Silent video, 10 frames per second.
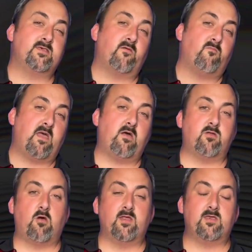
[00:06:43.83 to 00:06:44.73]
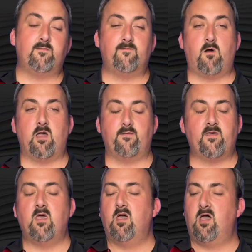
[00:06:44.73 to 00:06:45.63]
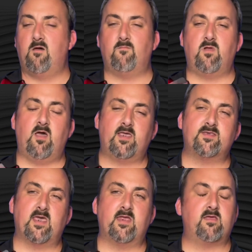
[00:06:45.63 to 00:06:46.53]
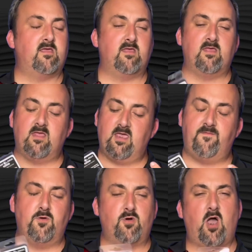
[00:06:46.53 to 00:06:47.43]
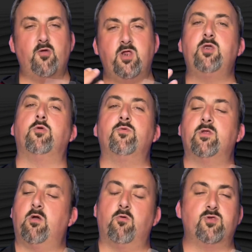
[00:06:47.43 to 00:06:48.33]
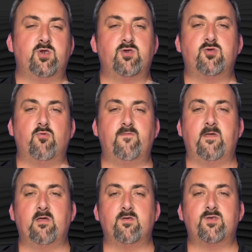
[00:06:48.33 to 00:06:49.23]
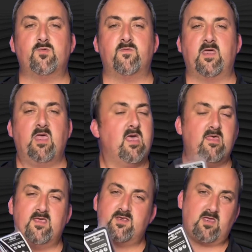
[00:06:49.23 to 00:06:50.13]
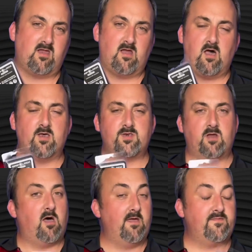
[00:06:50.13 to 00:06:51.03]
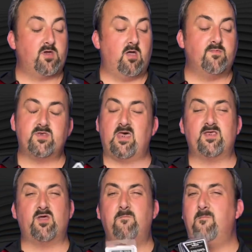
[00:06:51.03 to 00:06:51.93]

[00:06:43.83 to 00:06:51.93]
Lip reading: £7.95. Like I said, if you're only using it on just your fingers sort of thing, this is going to last a lifetime, so that's a